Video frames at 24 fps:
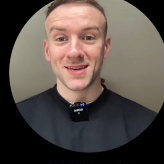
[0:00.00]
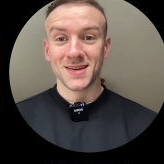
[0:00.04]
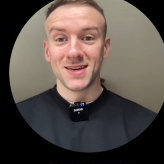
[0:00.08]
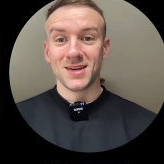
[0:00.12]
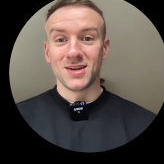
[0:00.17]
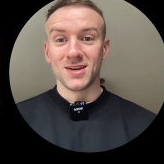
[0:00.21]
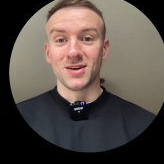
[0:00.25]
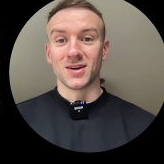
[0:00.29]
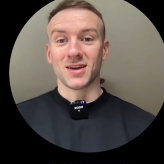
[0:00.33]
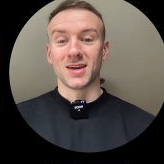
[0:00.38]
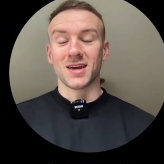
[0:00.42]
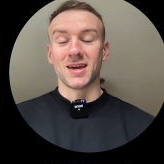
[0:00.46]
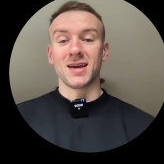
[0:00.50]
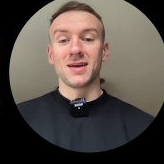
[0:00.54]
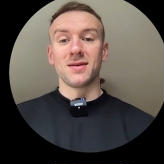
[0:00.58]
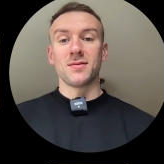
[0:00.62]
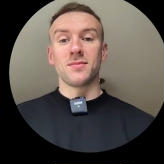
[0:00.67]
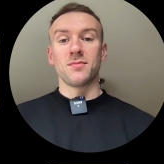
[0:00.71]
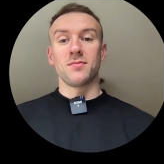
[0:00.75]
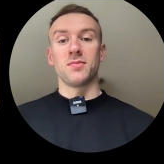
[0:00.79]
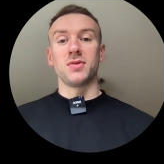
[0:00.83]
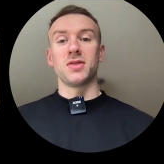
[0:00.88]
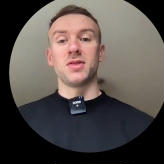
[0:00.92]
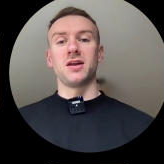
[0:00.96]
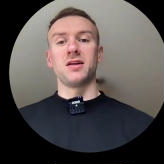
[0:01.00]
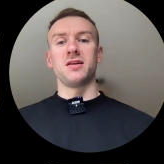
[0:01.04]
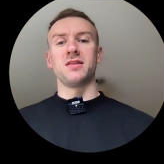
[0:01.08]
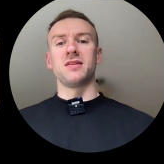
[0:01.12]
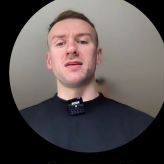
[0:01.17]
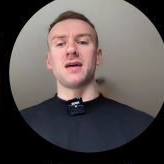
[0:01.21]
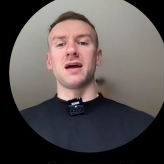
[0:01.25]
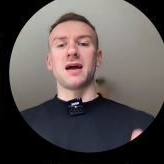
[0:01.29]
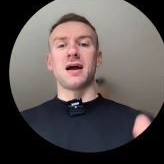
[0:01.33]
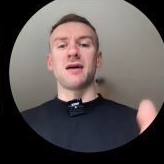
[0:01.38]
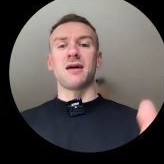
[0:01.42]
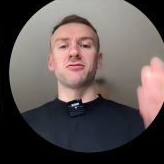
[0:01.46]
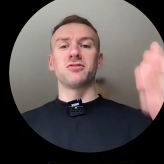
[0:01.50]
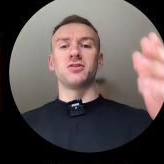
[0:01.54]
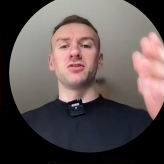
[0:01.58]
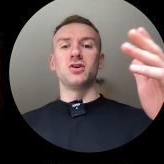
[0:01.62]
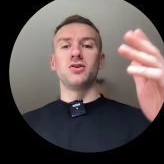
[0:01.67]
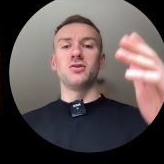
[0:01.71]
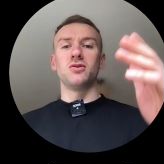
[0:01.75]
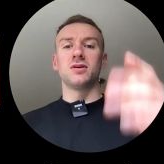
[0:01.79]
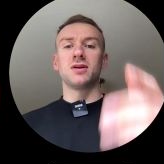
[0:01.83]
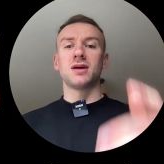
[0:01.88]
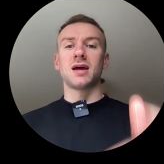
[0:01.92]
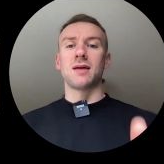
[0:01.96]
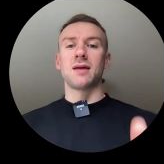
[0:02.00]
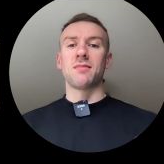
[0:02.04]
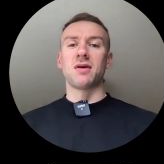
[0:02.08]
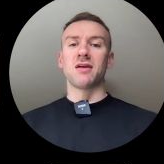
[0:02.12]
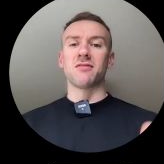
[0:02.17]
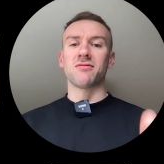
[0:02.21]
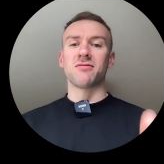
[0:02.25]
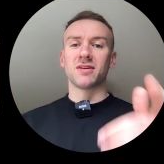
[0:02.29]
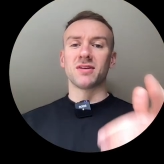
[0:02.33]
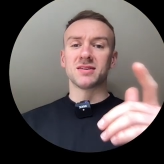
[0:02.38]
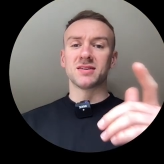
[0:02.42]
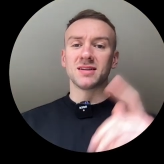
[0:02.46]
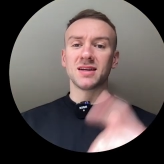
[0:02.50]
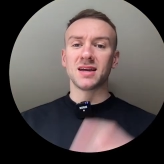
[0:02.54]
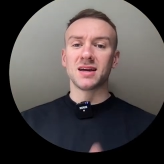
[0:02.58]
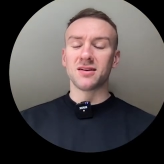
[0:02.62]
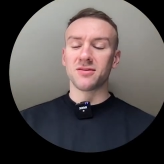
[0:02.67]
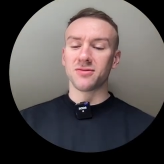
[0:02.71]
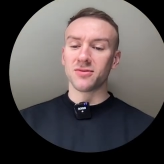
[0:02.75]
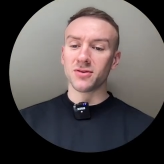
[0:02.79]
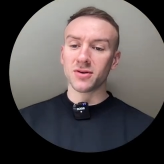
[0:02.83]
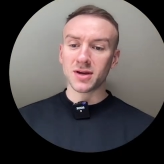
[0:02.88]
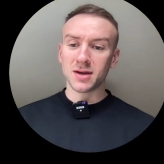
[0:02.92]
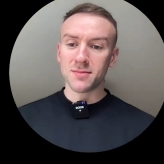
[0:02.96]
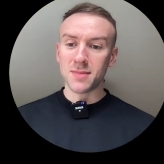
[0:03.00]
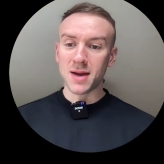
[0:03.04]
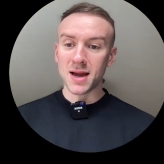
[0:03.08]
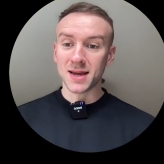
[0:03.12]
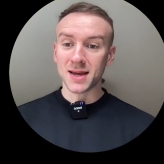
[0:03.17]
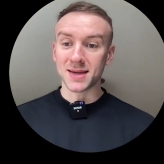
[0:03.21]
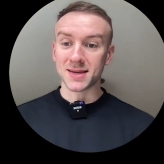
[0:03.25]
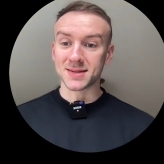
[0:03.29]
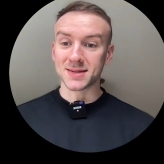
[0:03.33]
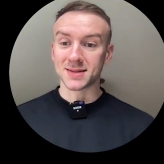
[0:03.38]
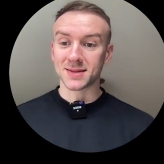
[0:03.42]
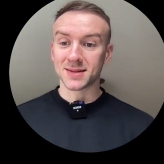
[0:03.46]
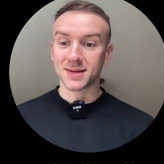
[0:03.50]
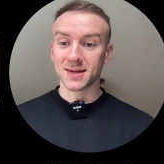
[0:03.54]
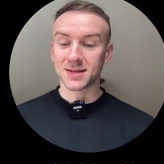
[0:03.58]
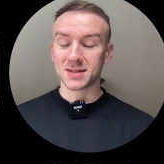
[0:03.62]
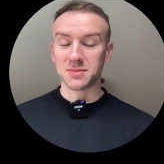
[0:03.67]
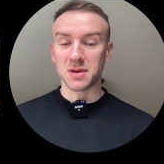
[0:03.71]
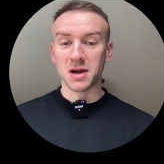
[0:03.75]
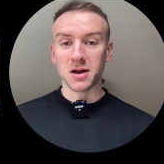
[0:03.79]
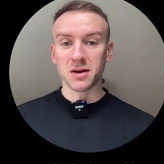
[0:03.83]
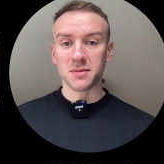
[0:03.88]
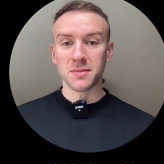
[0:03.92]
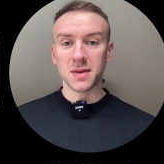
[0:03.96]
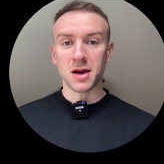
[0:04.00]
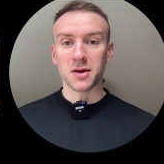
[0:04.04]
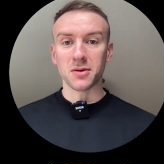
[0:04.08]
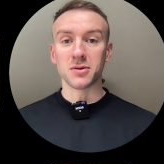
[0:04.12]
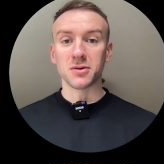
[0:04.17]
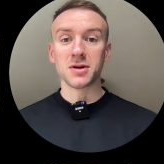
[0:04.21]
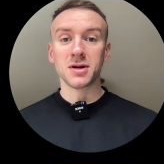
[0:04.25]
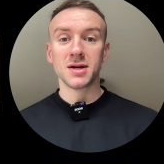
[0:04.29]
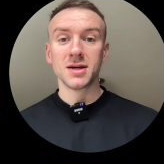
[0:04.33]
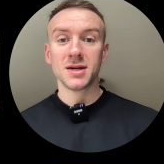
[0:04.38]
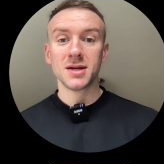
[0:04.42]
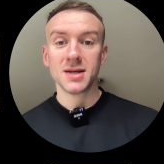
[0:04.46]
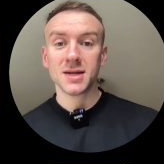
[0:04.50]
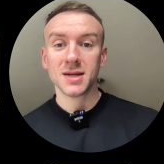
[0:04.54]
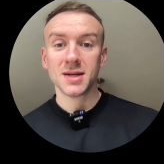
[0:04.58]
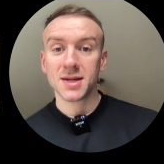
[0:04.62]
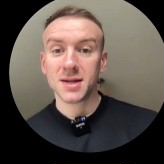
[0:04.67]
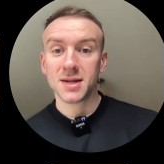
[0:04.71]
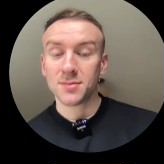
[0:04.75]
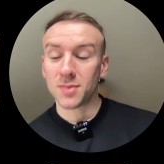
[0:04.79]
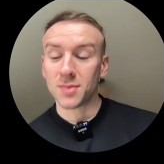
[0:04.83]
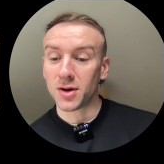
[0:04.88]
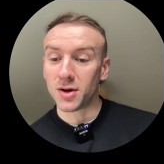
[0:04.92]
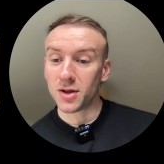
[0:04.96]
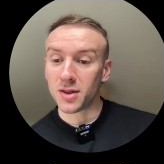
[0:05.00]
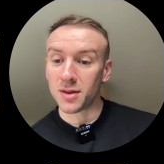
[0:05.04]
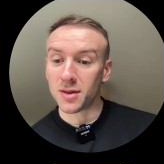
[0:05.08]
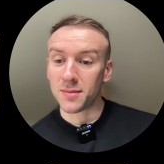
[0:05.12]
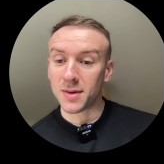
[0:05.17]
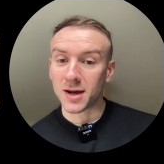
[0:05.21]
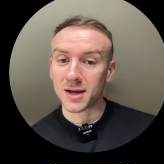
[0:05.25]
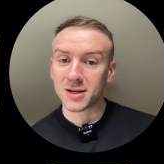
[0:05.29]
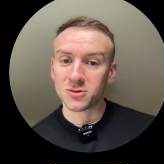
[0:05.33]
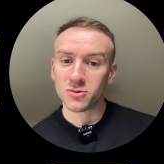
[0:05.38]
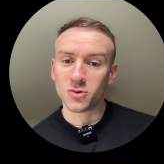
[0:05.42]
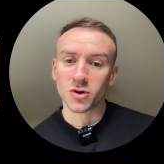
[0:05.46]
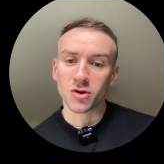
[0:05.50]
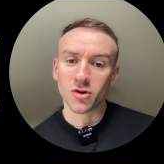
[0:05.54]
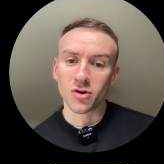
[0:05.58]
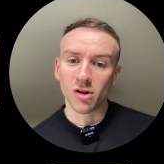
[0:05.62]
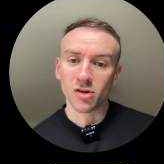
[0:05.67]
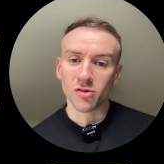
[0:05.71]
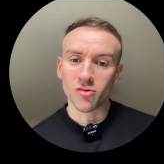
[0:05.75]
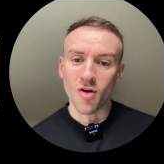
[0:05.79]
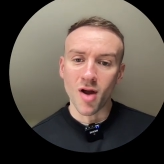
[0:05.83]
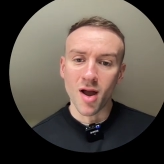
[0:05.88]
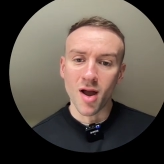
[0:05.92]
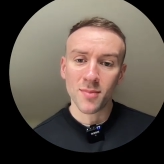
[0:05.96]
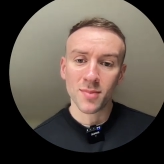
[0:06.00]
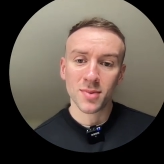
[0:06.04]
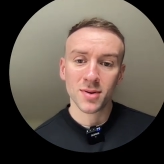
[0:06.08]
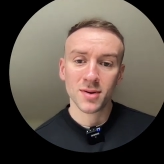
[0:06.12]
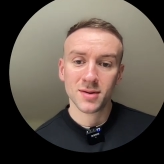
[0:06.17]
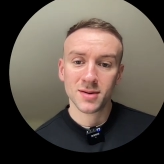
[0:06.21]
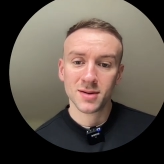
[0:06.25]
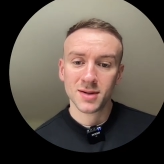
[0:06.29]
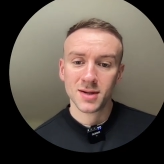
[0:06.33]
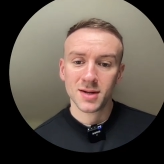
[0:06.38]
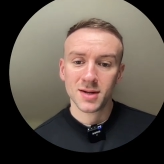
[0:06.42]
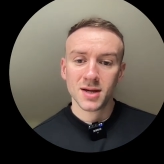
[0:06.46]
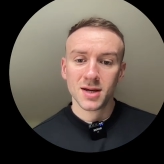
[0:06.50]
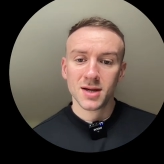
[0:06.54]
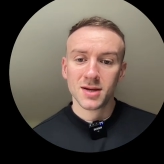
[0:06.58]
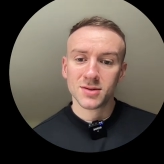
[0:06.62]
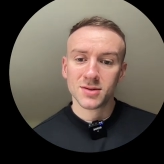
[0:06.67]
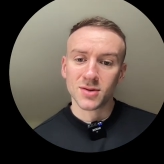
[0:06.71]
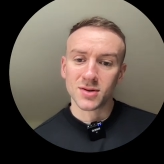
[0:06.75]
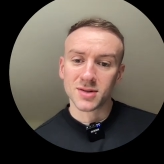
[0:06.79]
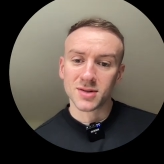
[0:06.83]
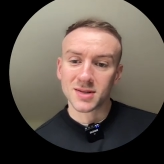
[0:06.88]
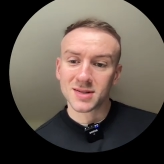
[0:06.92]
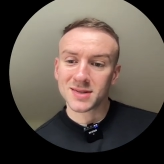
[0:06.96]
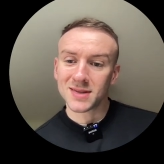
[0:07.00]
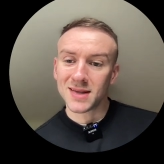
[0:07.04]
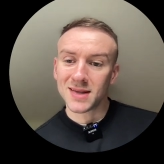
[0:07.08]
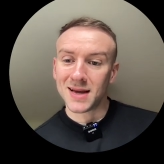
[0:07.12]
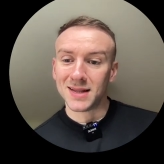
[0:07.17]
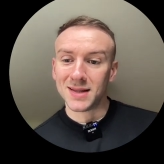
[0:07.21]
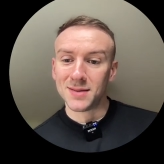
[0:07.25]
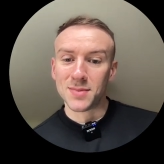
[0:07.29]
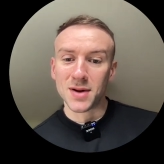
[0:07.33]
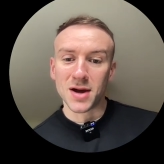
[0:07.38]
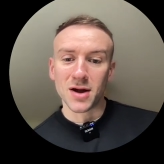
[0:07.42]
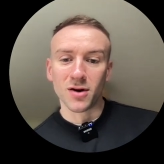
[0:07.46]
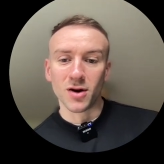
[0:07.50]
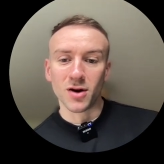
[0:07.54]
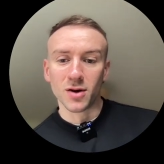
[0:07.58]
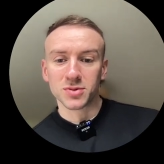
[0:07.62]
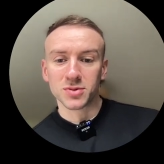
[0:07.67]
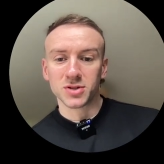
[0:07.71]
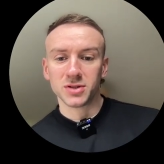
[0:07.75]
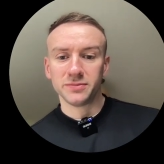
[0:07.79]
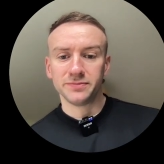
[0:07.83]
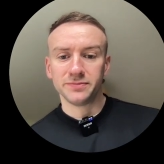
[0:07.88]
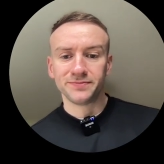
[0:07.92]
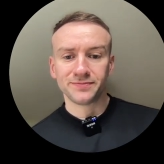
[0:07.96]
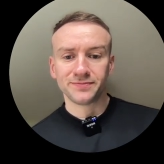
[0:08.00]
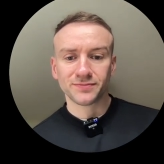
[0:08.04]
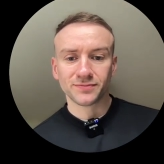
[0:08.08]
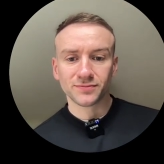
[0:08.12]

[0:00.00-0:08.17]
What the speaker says: Okay? But then in the afternoon, I might fancy getting a fucking Mackey's because I'm out and about. But I know that Mackey's do a grilled wrap, so it's a slightly better option.